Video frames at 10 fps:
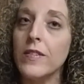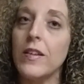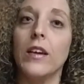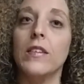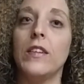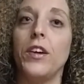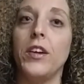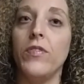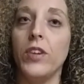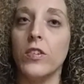and
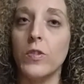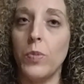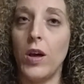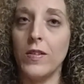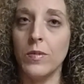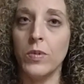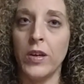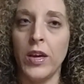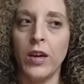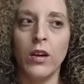secondary fears
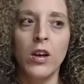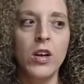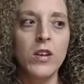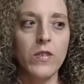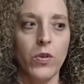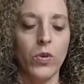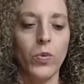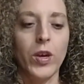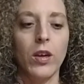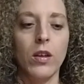possibly so that
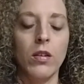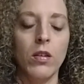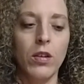we can,